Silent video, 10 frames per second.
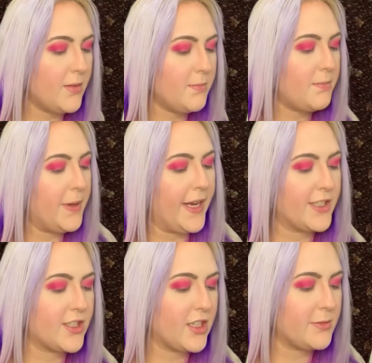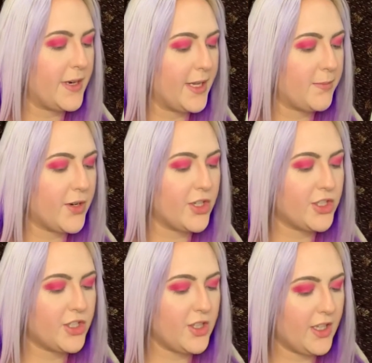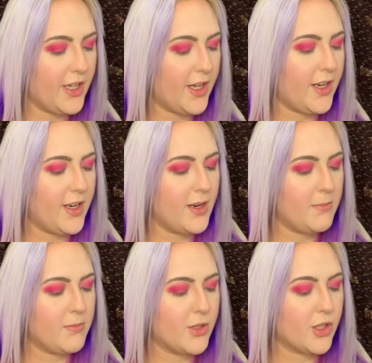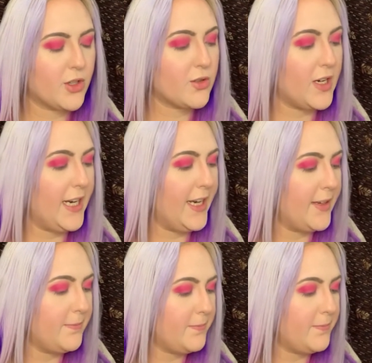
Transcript: BH Cosmetic brush, the number 3.